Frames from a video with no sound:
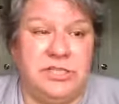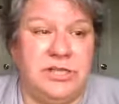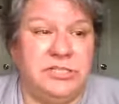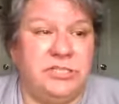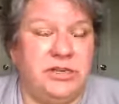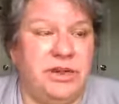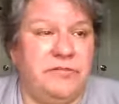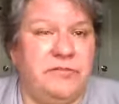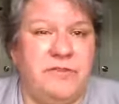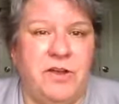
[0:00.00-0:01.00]
that I just got
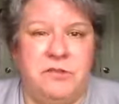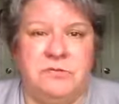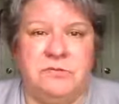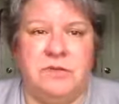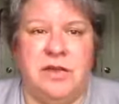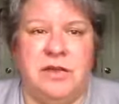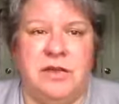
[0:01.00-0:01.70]
off the phone